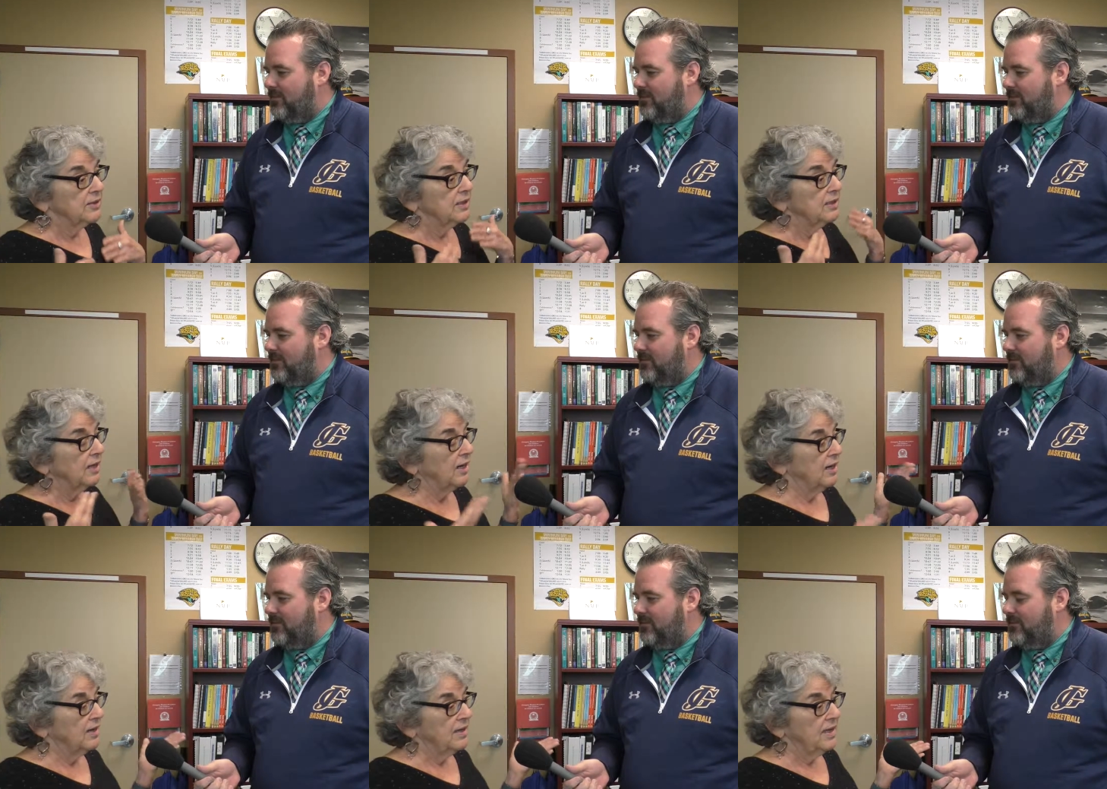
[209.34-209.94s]

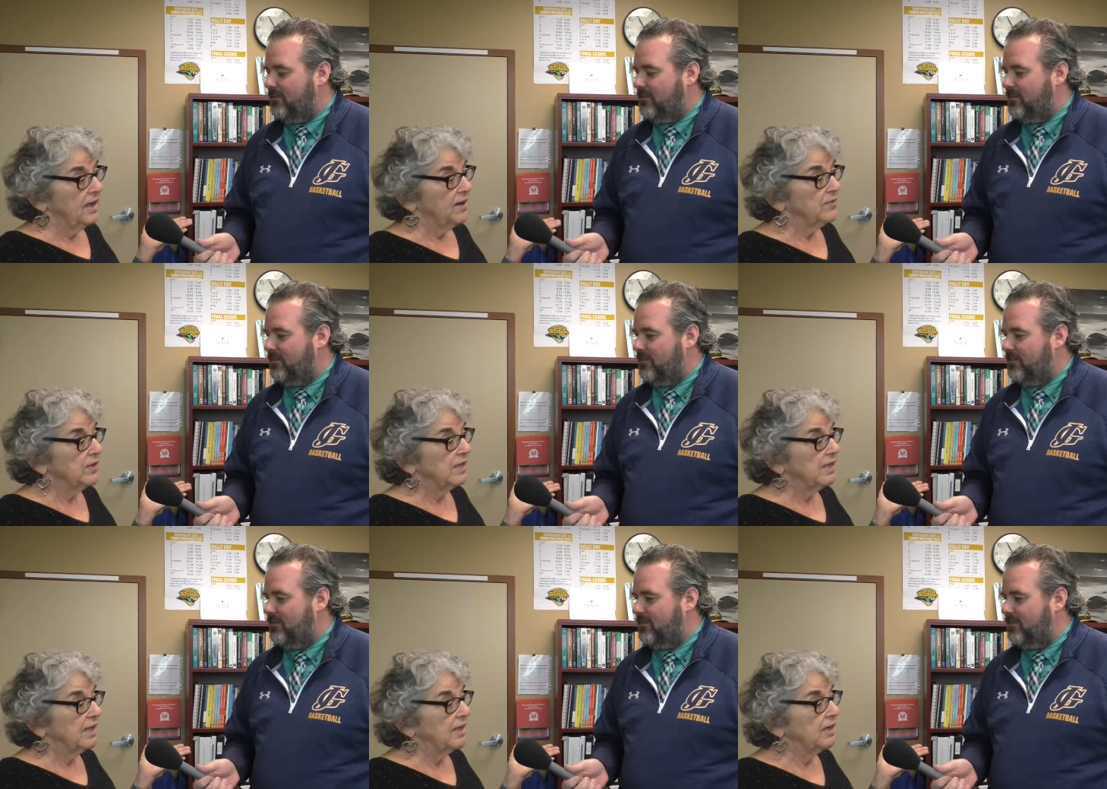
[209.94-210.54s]
Speaker 1: uh,
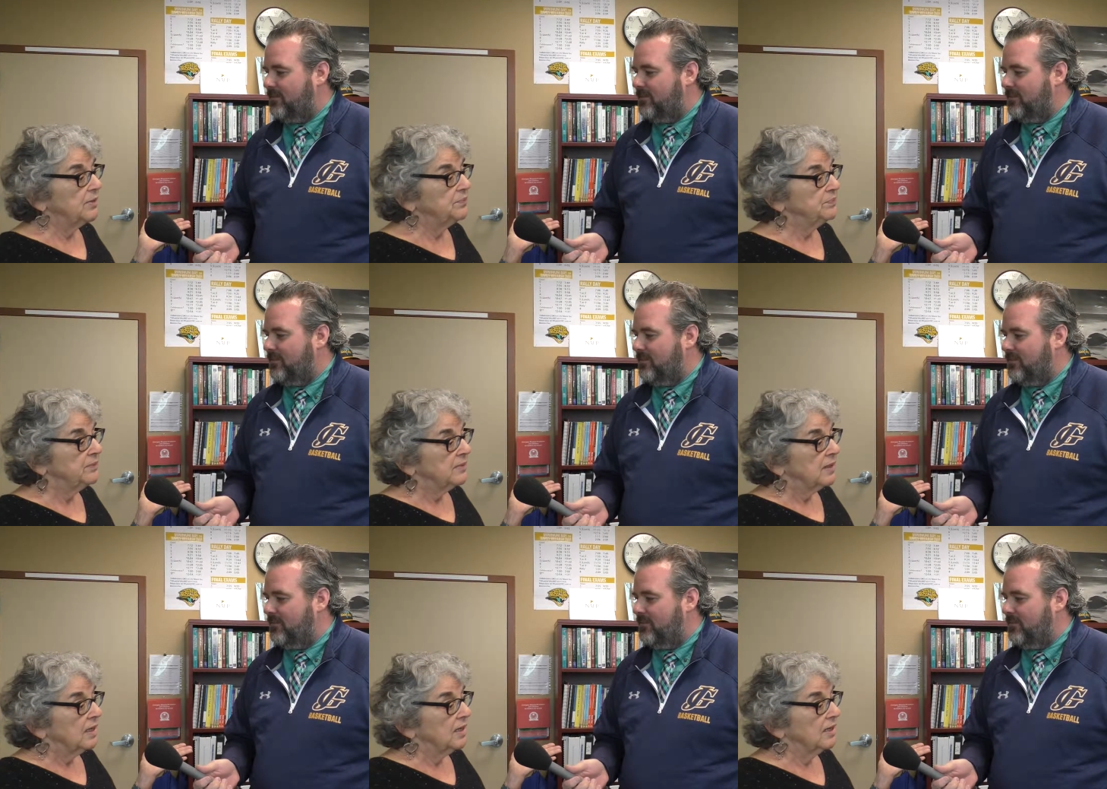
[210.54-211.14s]
having
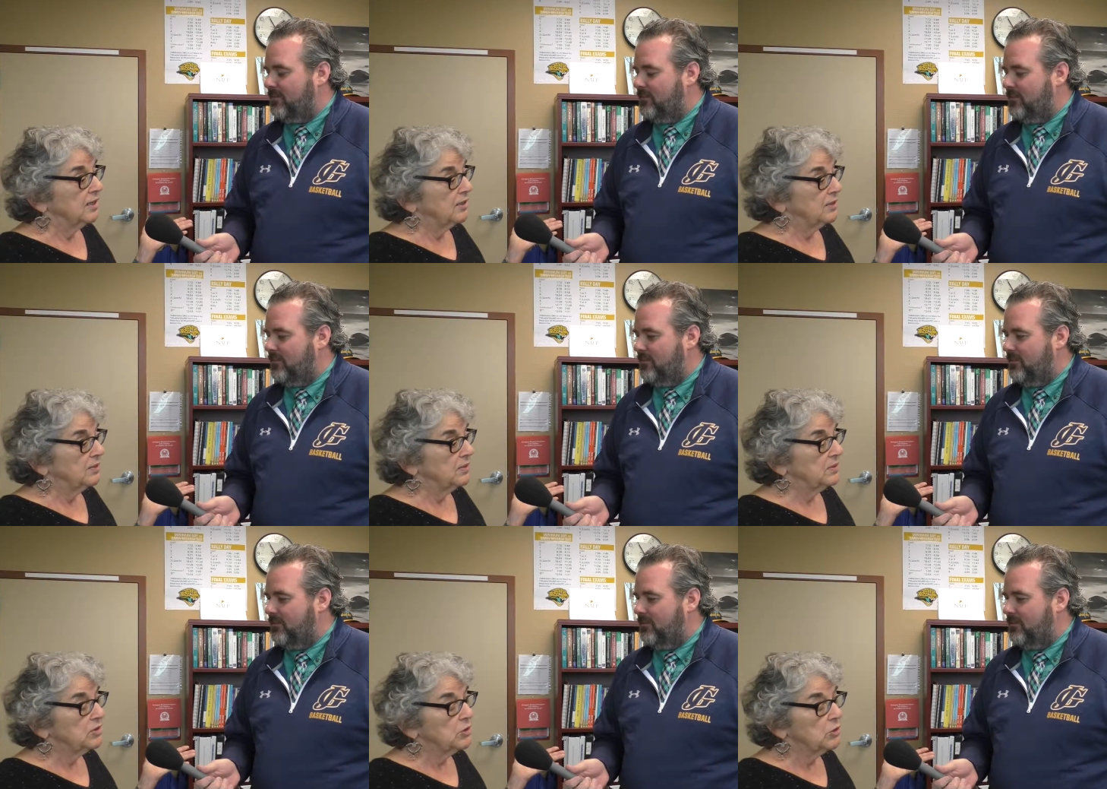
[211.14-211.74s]
them uh,
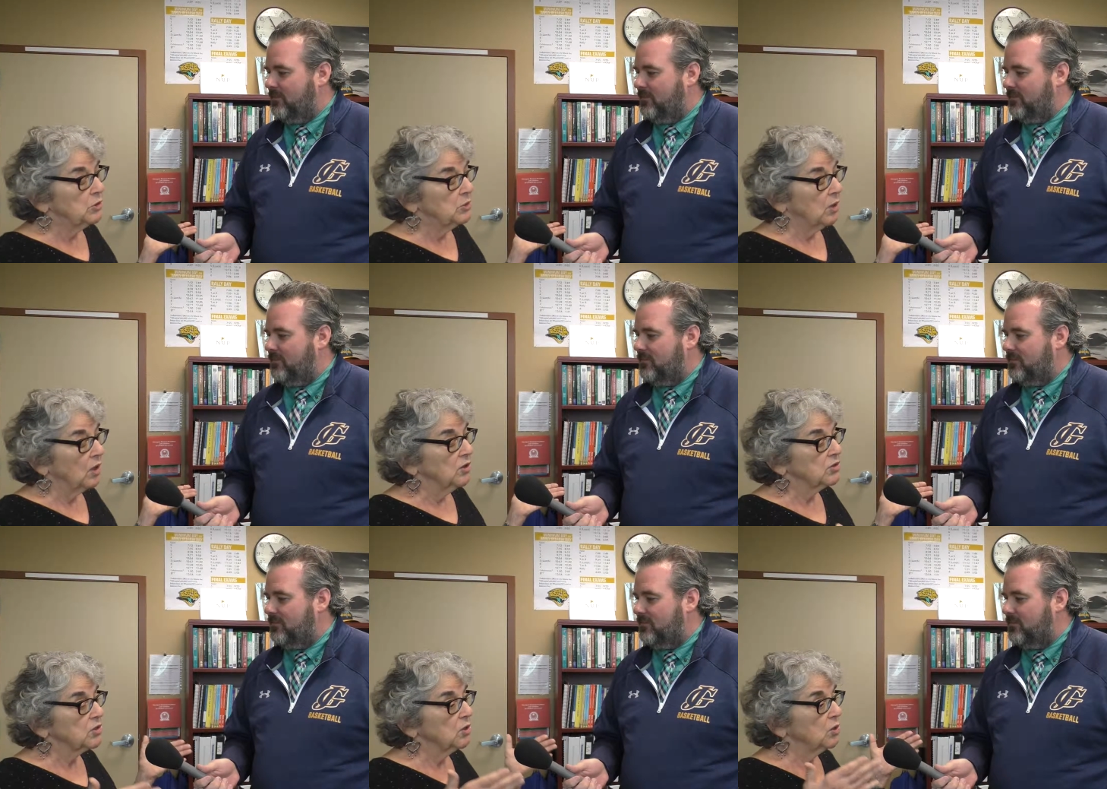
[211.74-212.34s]
do
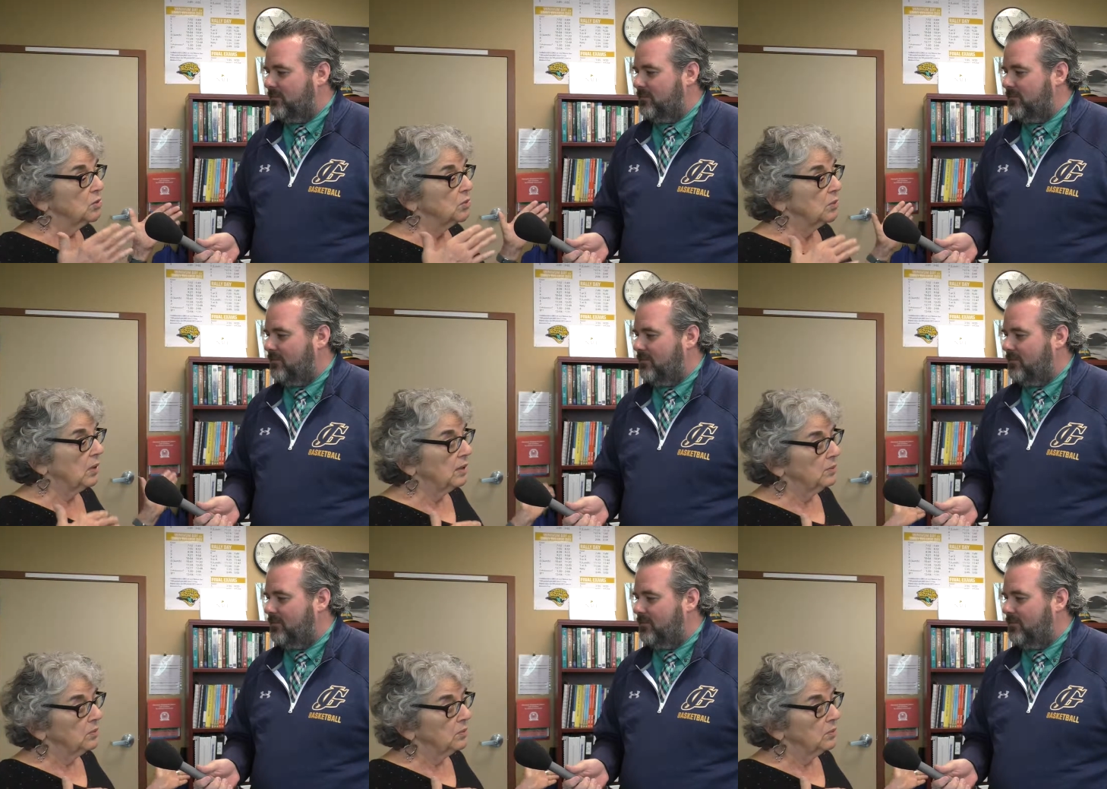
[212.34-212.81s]
also uh,